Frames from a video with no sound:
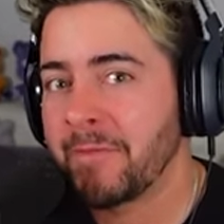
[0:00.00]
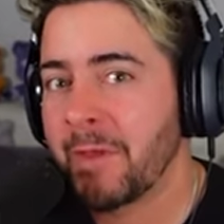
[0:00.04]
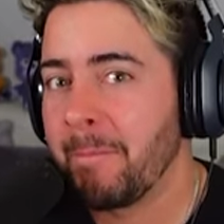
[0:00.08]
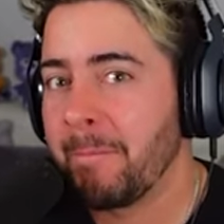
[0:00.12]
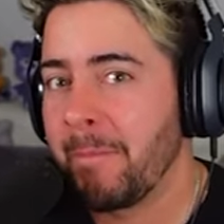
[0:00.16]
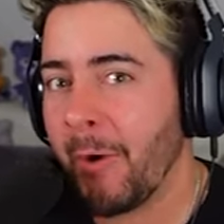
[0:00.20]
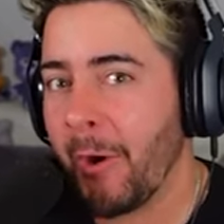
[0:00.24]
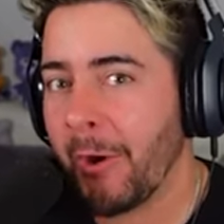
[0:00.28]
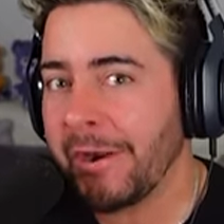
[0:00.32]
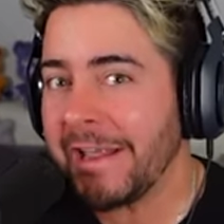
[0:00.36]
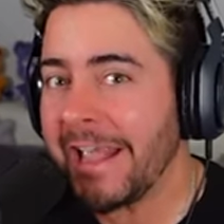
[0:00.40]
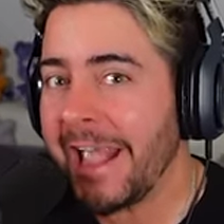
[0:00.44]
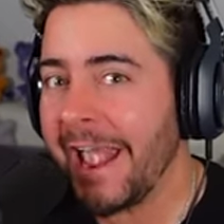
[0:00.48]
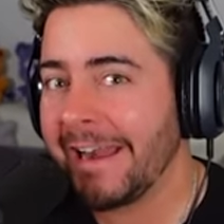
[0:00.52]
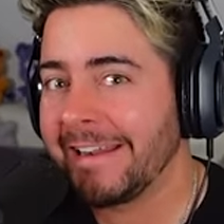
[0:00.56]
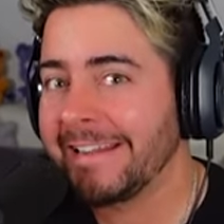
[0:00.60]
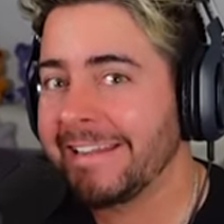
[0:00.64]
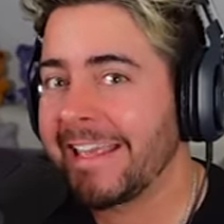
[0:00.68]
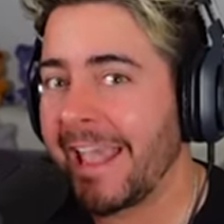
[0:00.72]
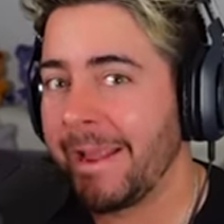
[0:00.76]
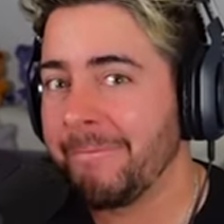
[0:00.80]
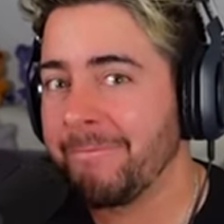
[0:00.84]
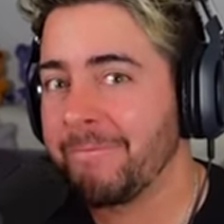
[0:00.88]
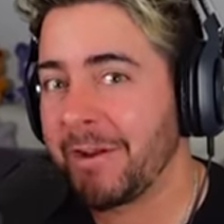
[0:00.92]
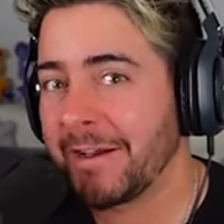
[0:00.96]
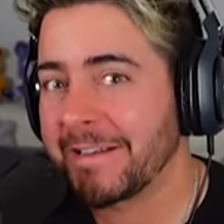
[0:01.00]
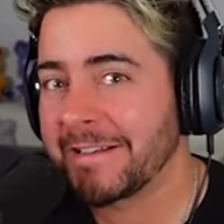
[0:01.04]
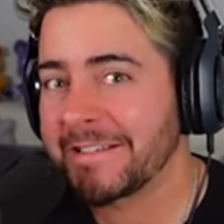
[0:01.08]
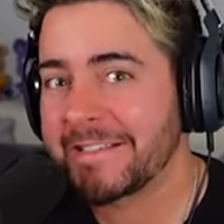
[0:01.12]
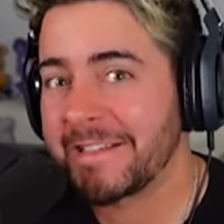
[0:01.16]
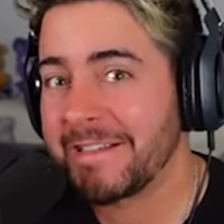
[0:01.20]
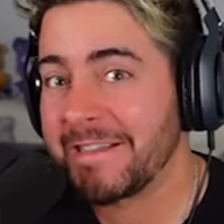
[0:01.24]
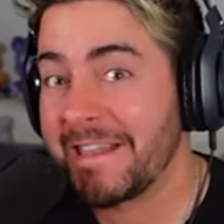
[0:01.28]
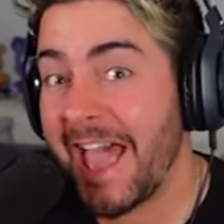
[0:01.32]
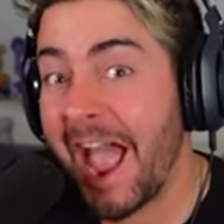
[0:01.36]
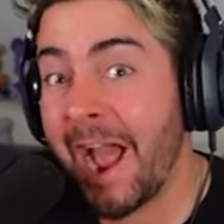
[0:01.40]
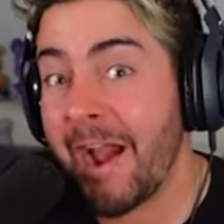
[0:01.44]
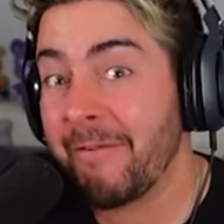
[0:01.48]
Bonnie endgamed us,
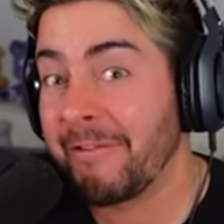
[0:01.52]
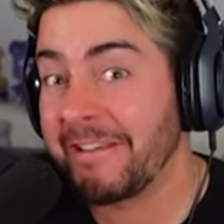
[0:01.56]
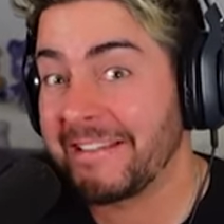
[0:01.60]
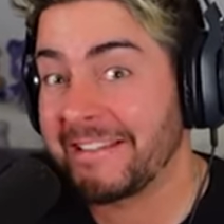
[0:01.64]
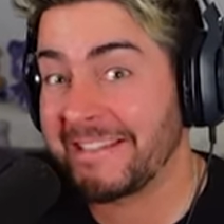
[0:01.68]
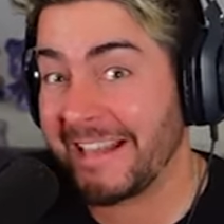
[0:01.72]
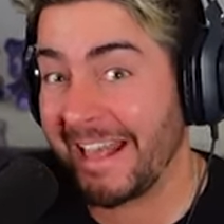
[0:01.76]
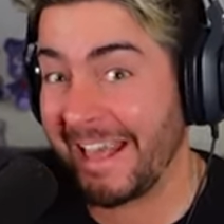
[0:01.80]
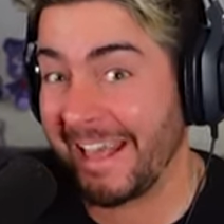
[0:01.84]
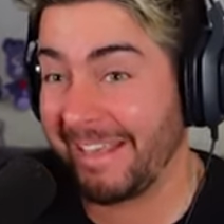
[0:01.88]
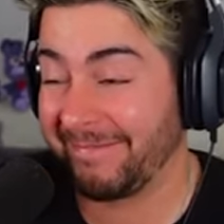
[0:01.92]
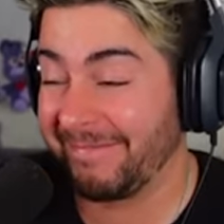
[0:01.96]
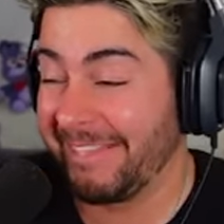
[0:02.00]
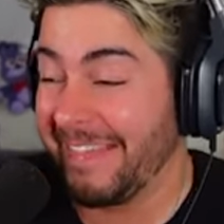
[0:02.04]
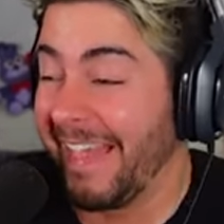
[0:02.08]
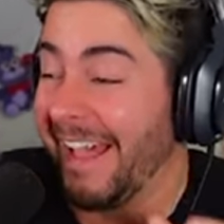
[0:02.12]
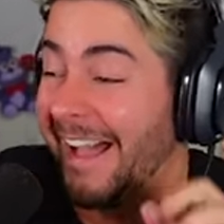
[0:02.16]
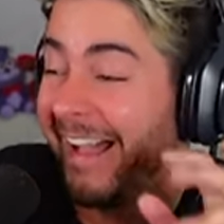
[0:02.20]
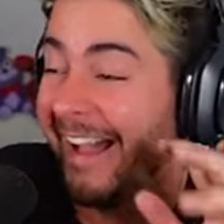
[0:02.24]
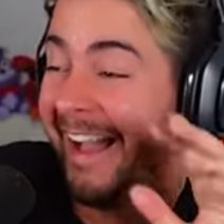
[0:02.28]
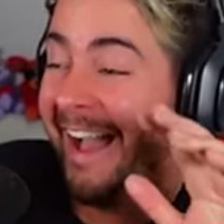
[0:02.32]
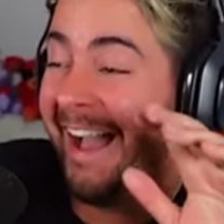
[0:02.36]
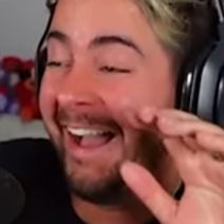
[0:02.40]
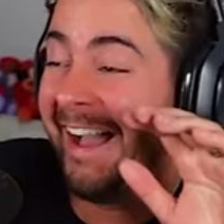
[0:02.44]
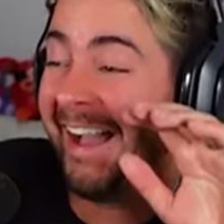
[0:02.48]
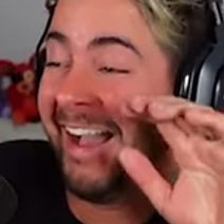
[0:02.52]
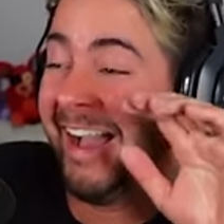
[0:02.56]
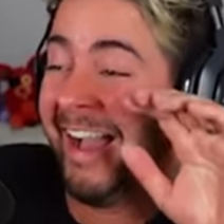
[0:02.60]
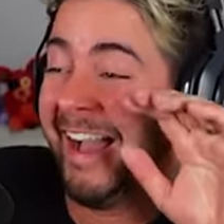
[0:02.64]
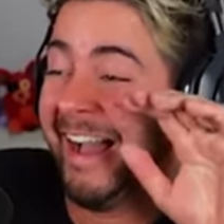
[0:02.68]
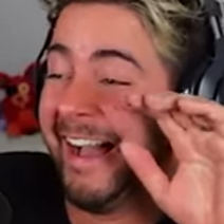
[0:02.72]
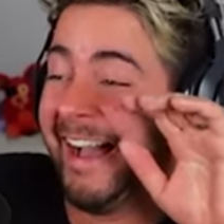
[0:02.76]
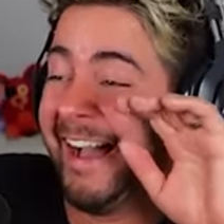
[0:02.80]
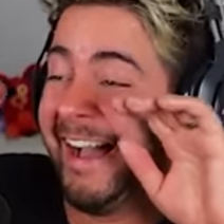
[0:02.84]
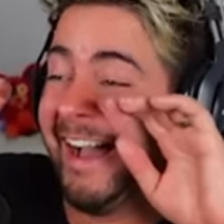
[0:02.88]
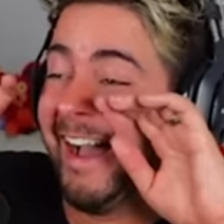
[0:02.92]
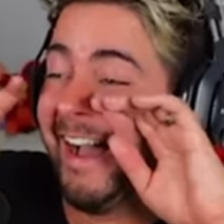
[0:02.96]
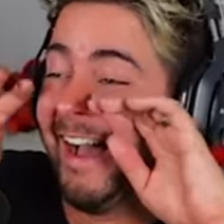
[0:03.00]
and that was it.
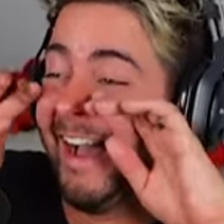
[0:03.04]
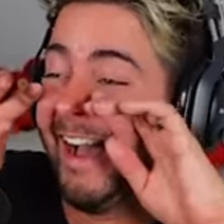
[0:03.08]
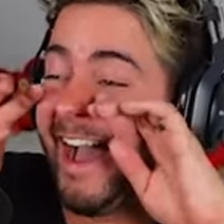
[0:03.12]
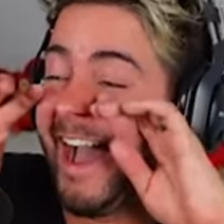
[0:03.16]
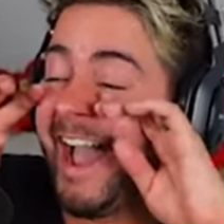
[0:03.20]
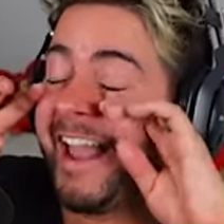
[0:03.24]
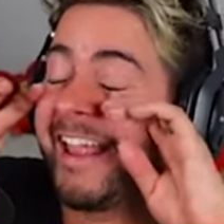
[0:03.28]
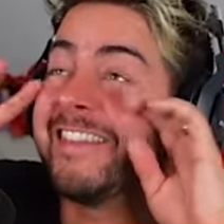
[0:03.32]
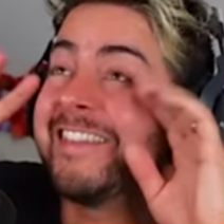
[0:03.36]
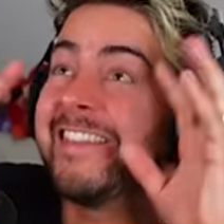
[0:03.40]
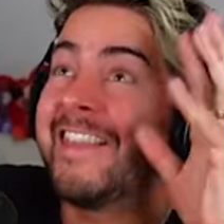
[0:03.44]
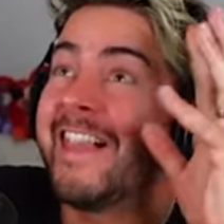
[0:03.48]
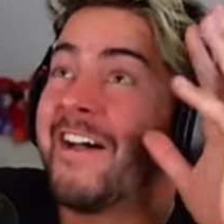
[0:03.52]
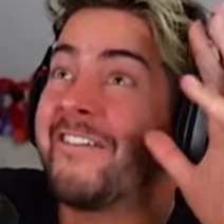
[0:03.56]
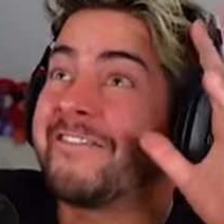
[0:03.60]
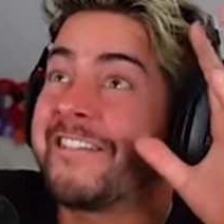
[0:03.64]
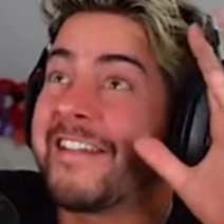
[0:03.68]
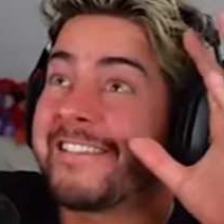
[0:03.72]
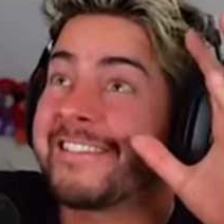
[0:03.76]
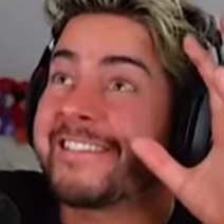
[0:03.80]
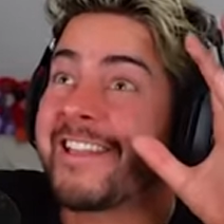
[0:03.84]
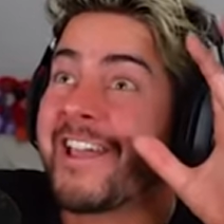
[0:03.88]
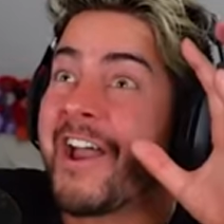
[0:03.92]
I love it,